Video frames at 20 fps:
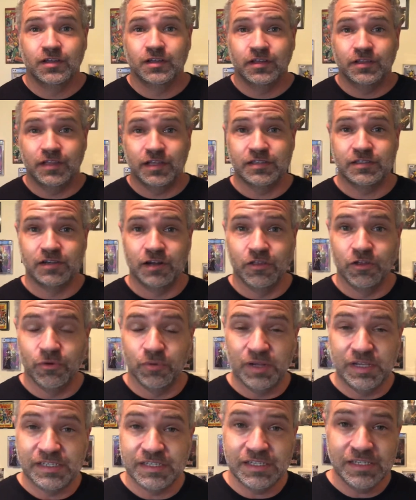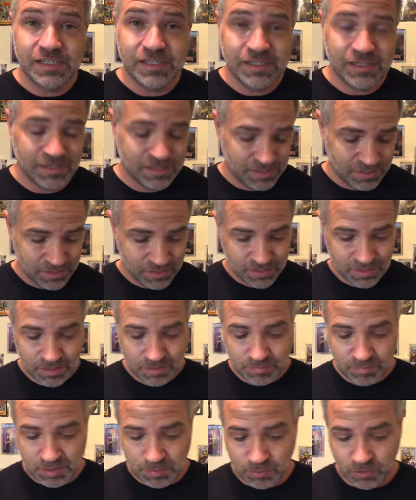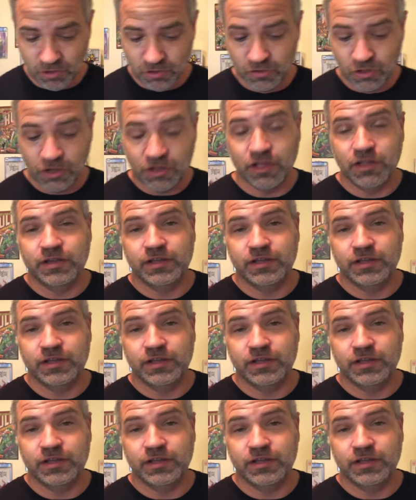That's another reason. People are looking